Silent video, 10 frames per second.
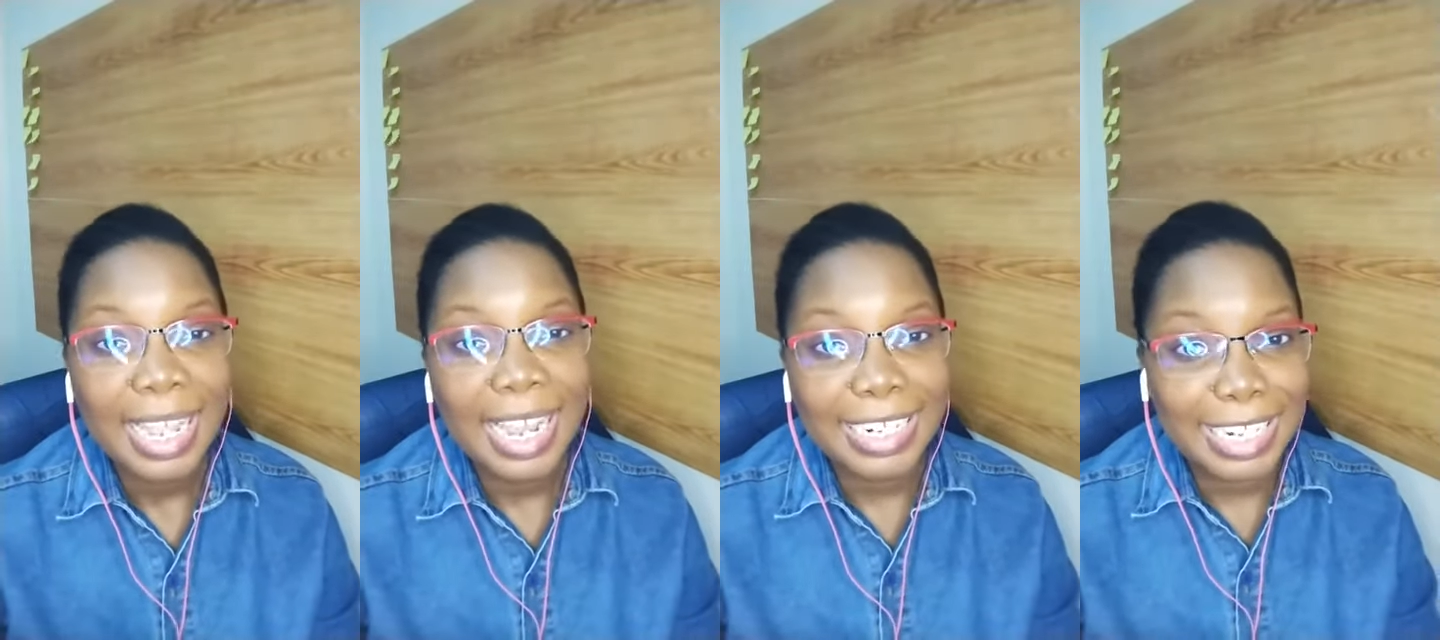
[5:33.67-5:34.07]

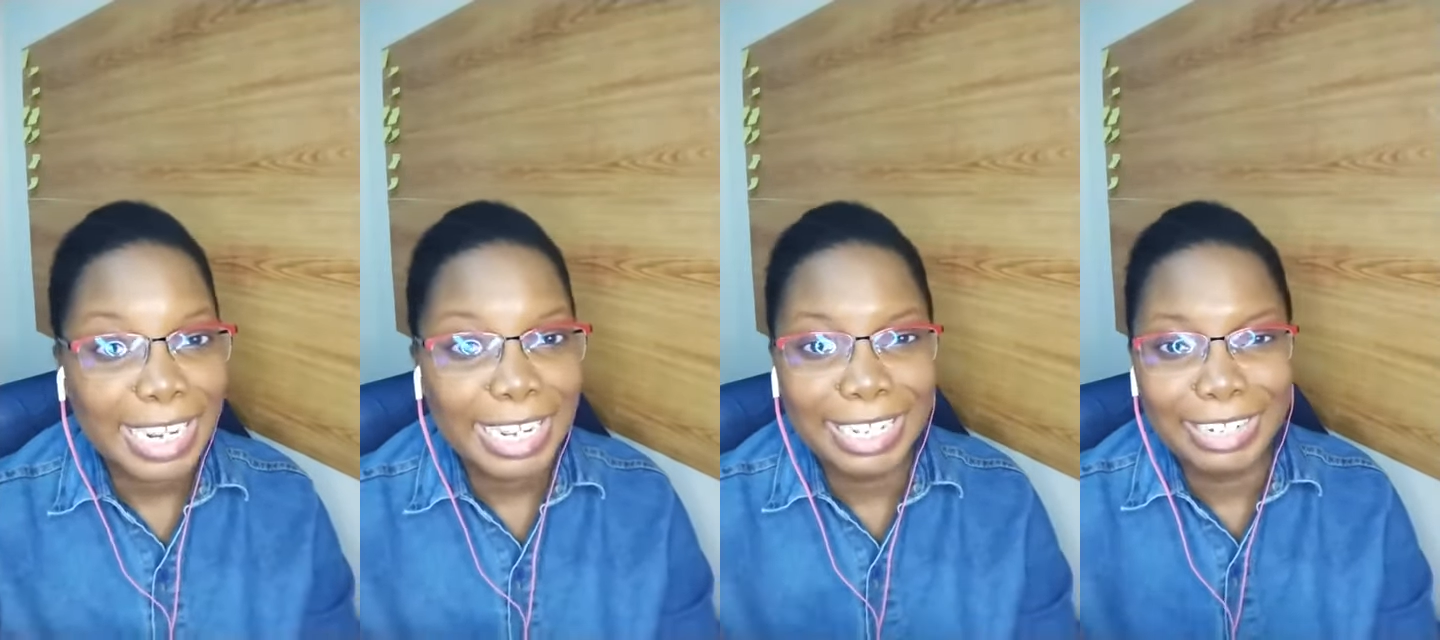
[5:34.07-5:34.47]

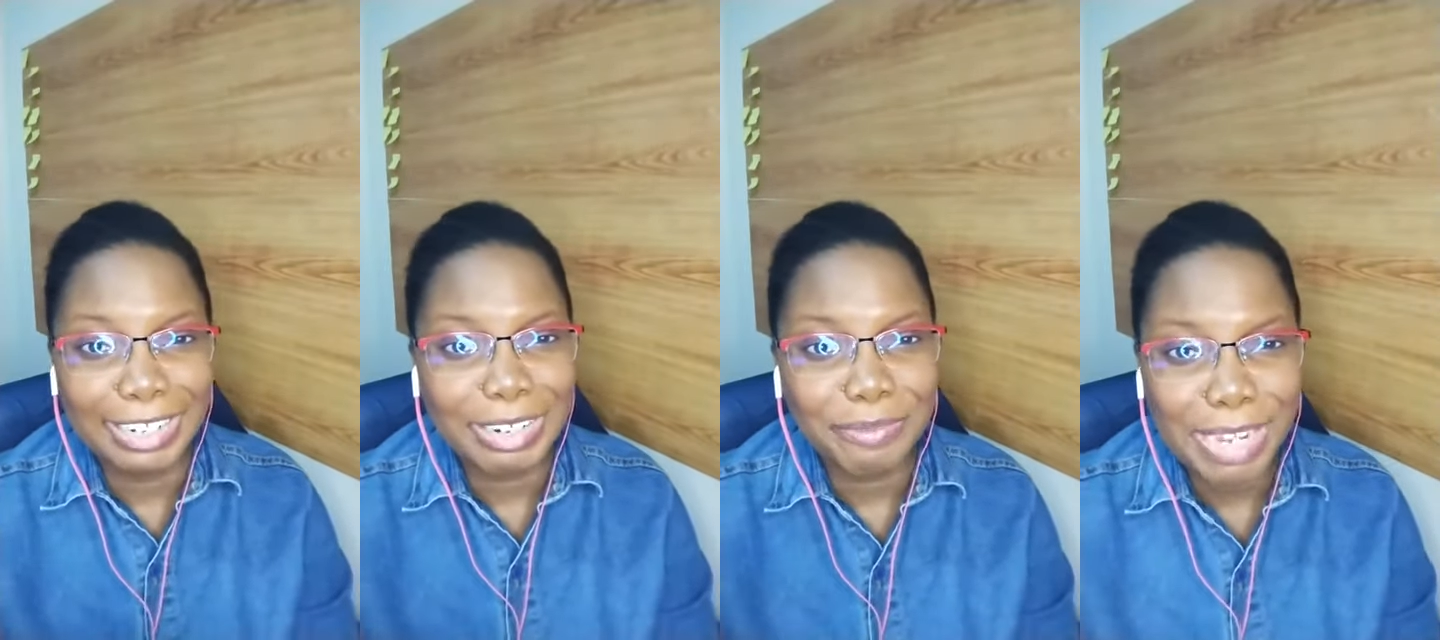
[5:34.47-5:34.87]
on
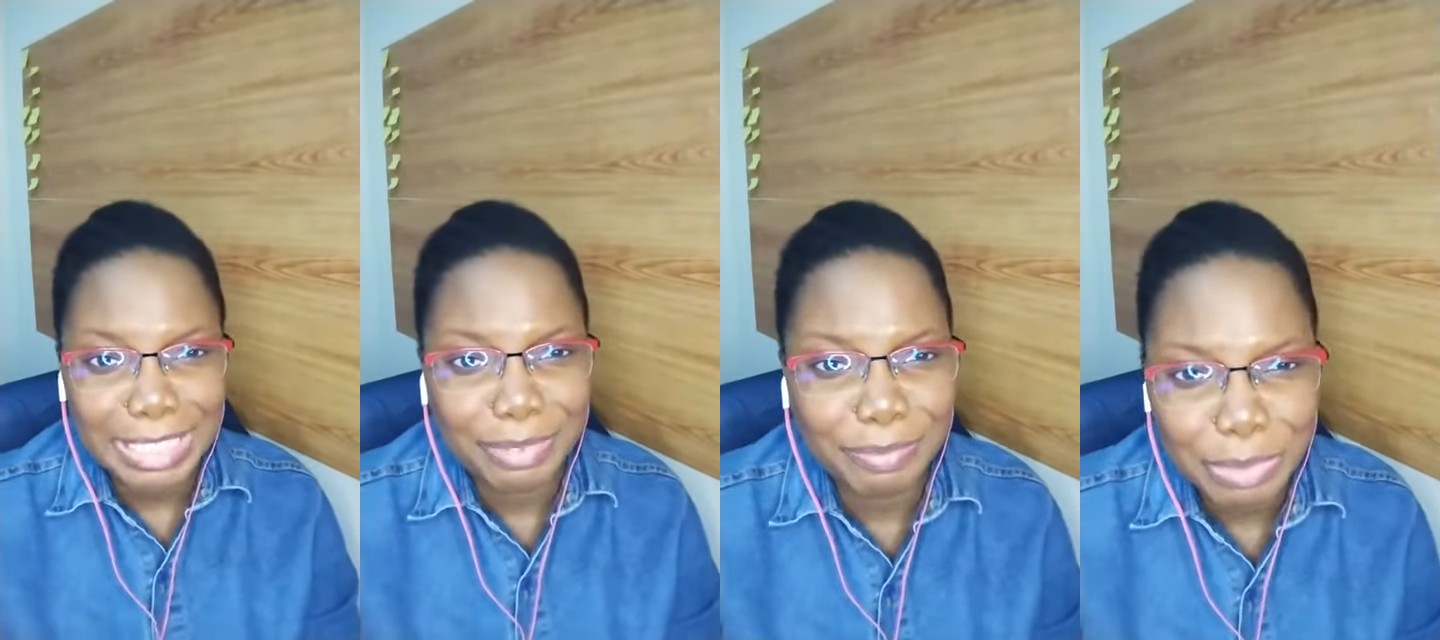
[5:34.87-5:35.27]
the
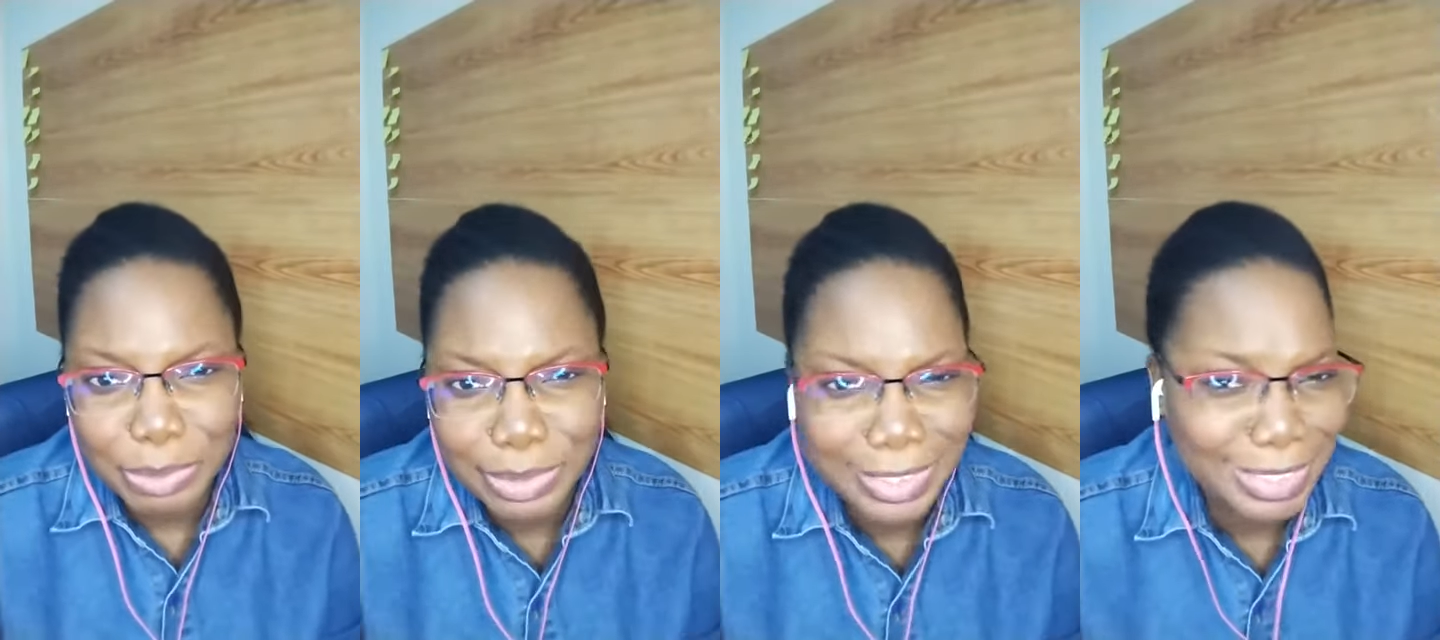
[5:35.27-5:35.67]
fatty
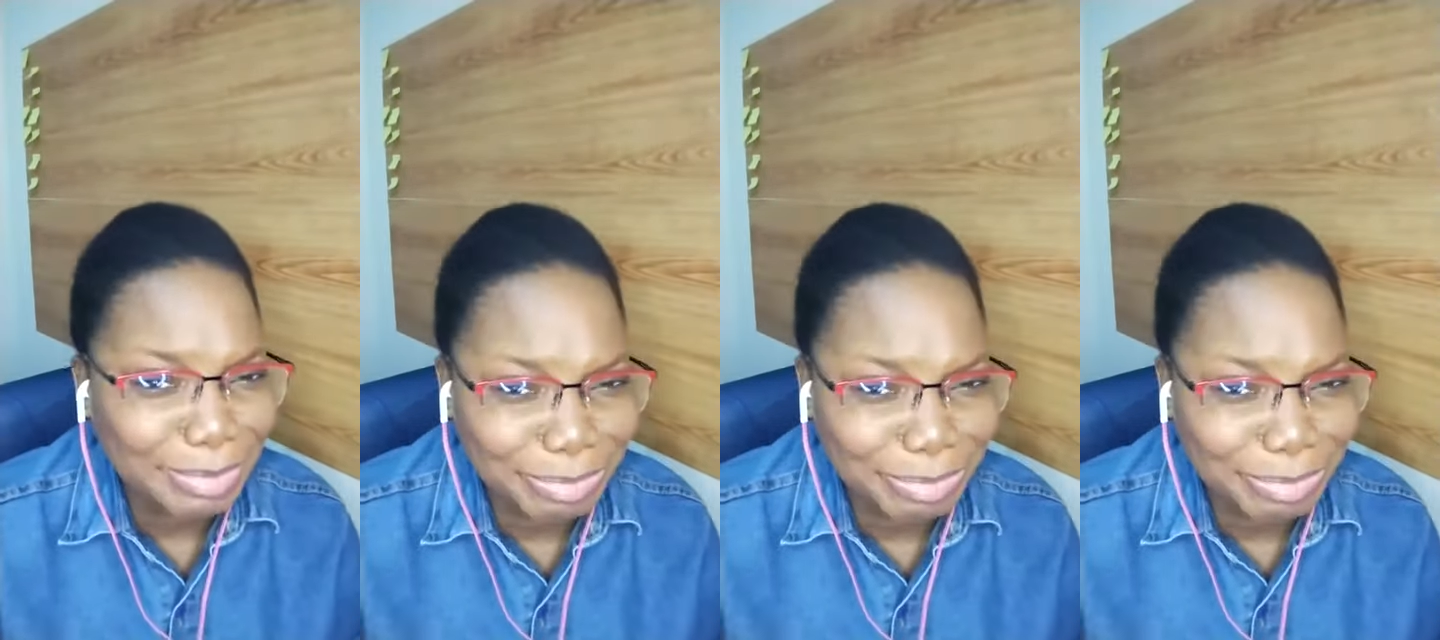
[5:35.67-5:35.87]
foods.